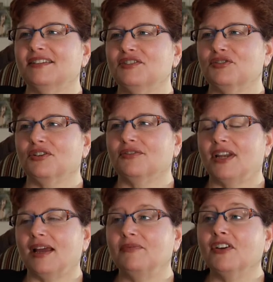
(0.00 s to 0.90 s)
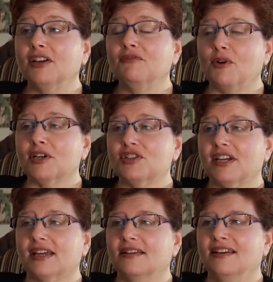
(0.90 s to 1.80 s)
I serve, and I'm very
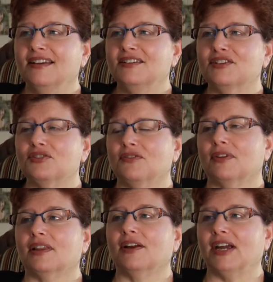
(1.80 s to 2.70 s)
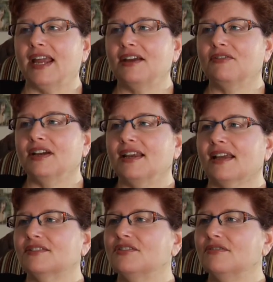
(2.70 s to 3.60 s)
fortunate to serve with Larry Agron
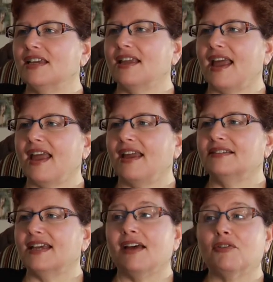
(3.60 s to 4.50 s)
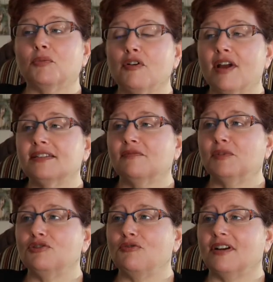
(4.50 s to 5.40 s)
and Sukhee Kang to have a progressive
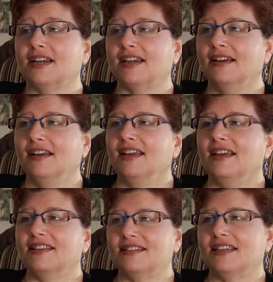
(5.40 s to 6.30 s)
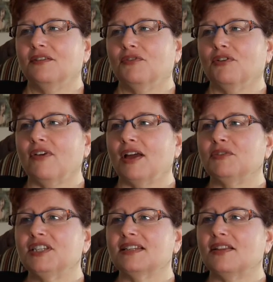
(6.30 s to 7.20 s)
majority in the city of Irvine,
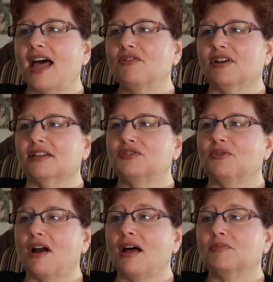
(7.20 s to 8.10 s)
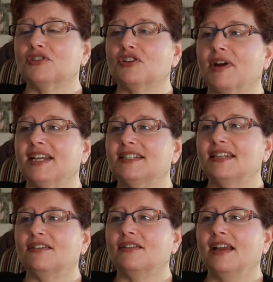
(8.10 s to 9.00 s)
which has allowed us to accomplish a great
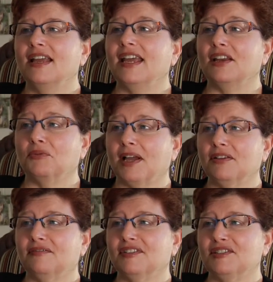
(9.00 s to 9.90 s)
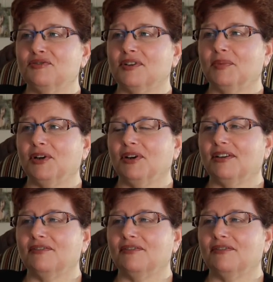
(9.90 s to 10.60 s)
deal in a relatively short period